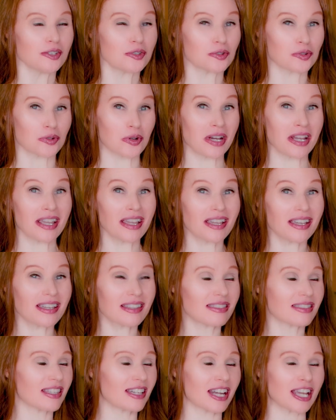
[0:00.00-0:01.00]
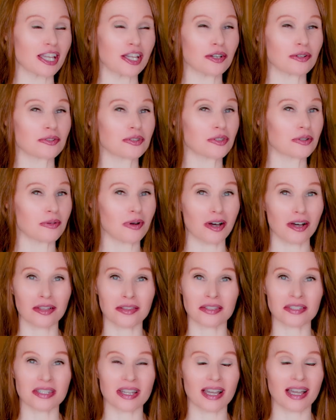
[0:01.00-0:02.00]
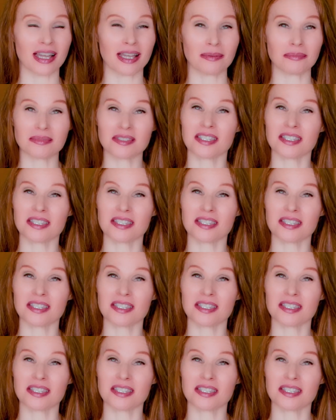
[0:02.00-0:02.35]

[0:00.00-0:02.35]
drink that I go to all the time.